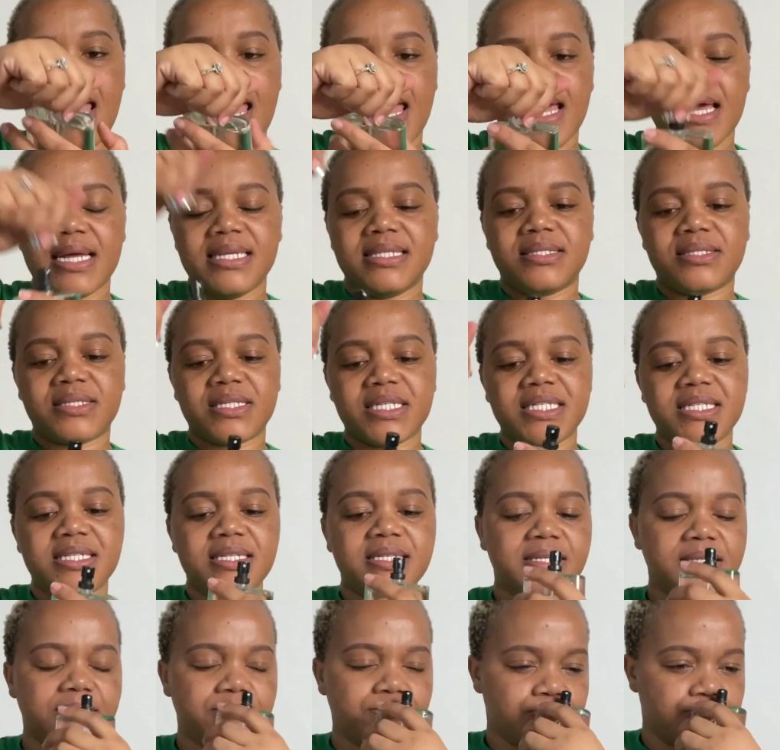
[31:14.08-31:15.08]
It's
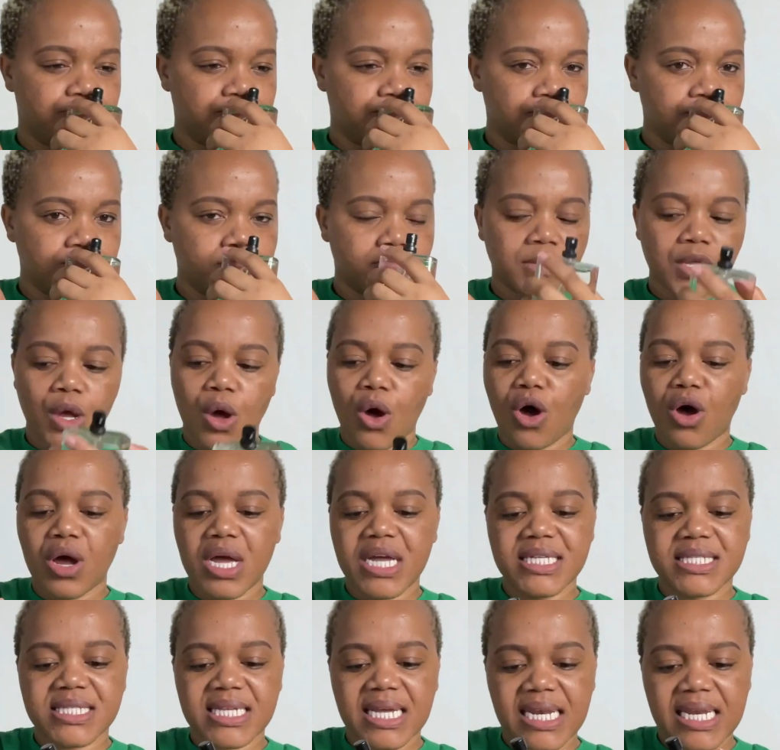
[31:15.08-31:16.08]
written, oh,
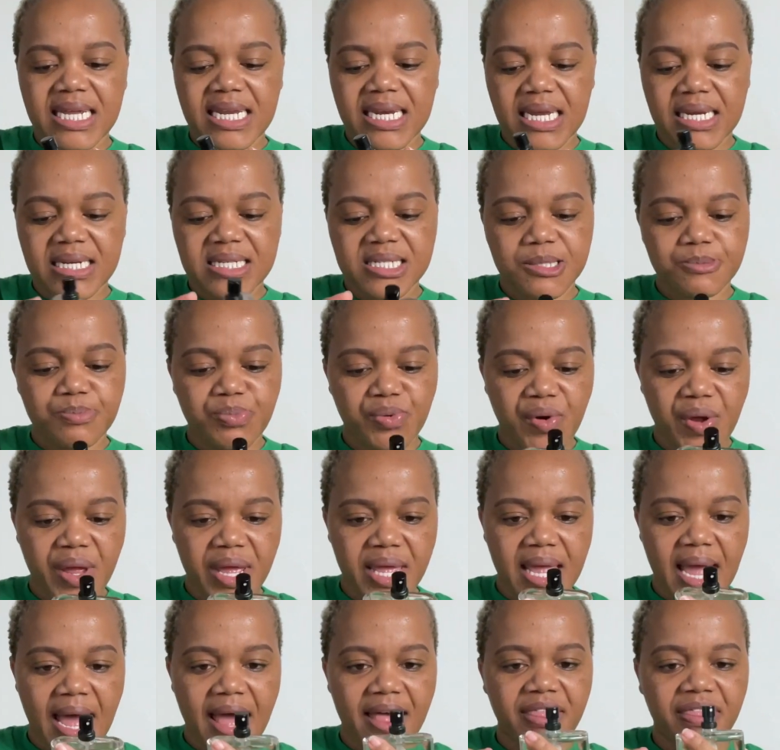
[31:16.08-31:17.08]
it's a linen spray,
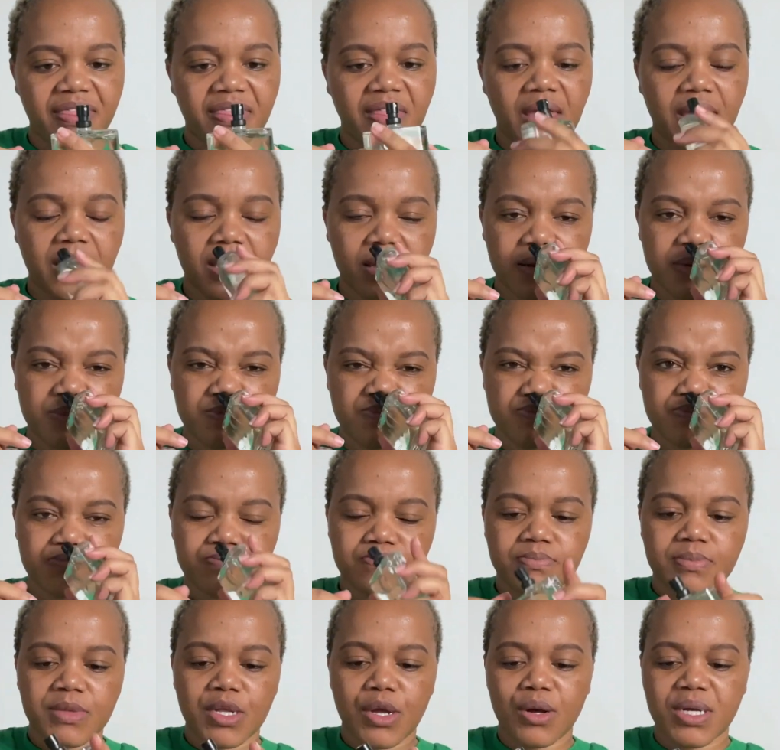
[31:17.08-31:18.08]
I think.
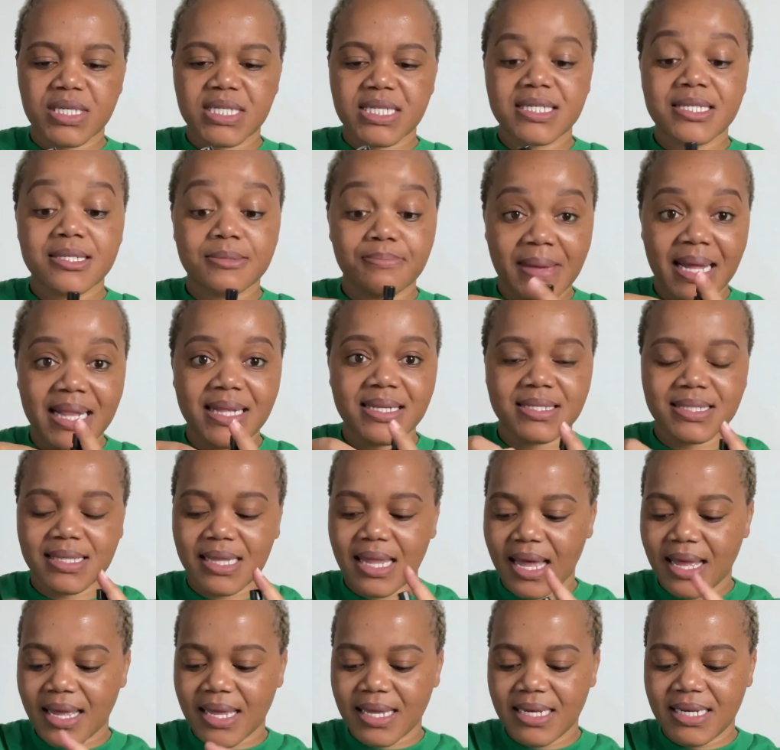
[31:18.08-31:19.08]
Because it smells
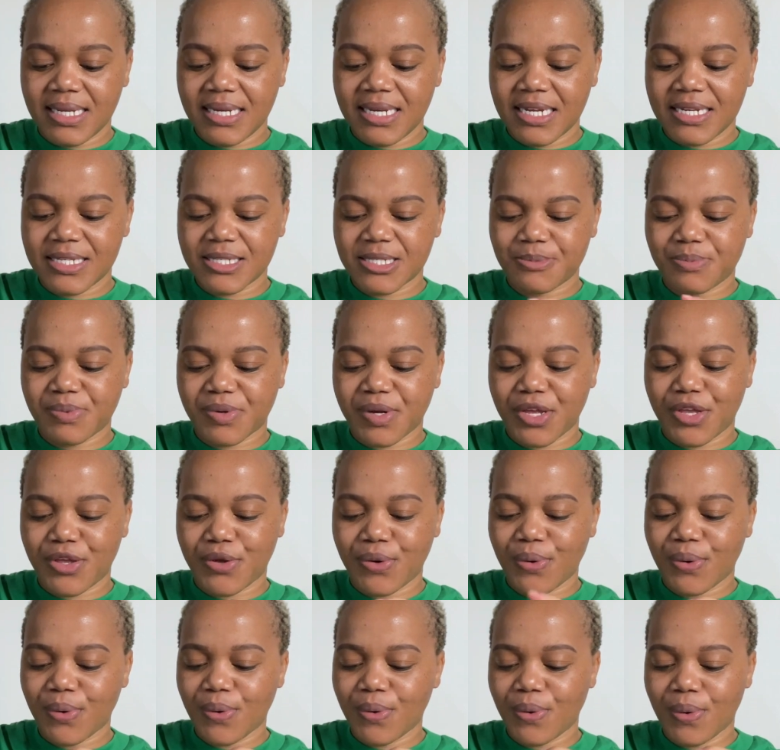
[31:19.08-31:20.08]
like a linen spray.
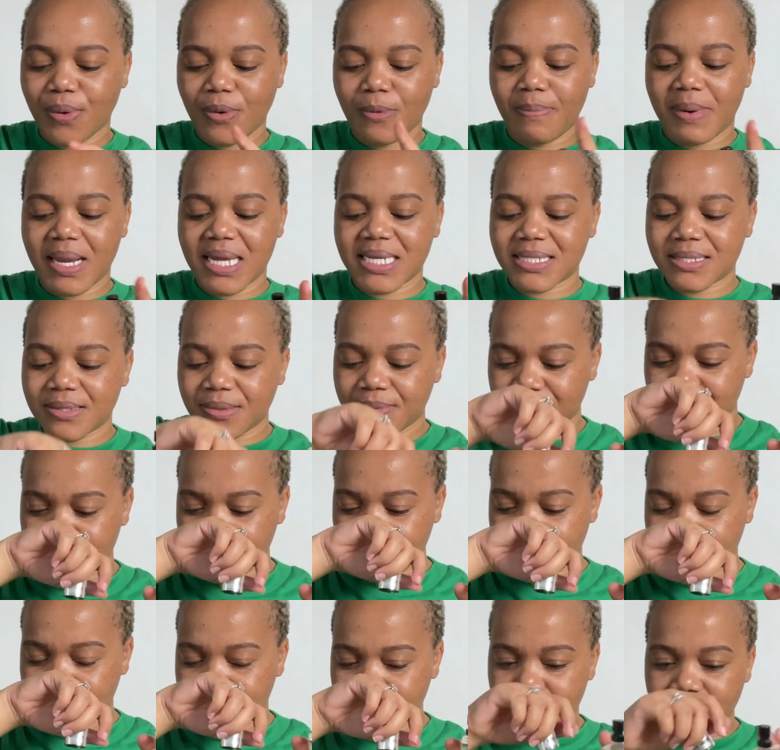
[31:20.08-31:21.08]

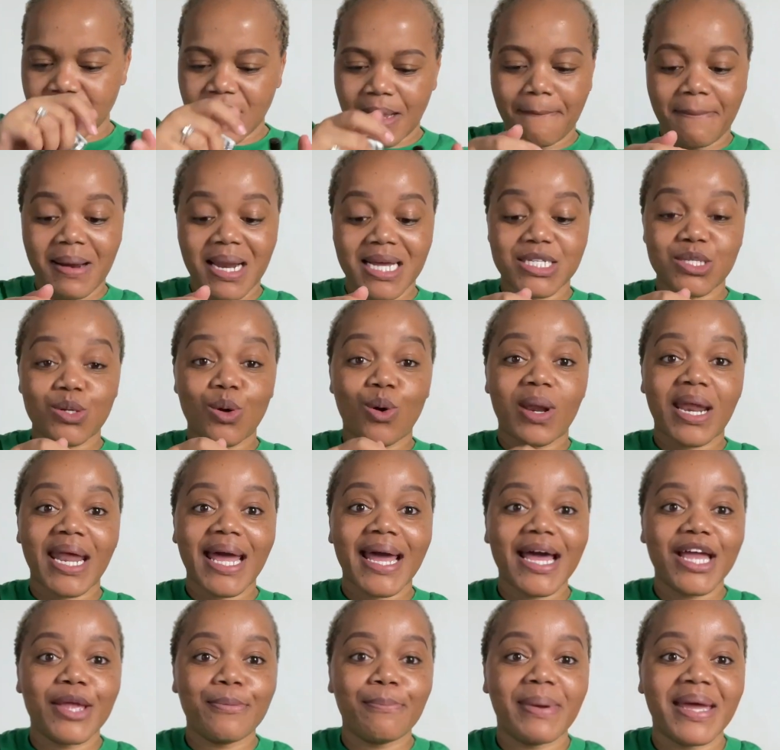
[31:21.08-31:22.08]
Plus
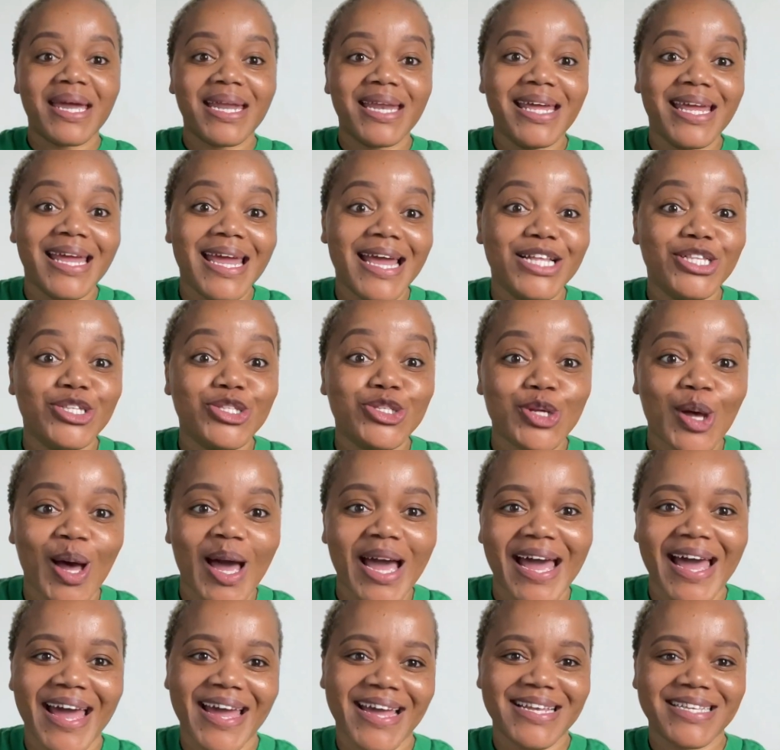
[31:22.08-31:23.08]
koreka I bedding in so
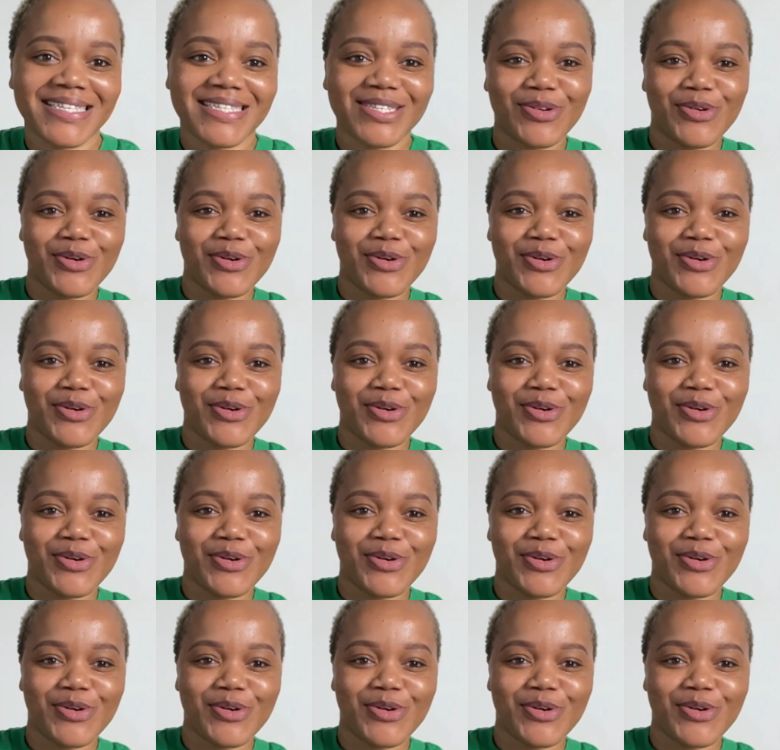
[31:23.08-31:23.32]
guys.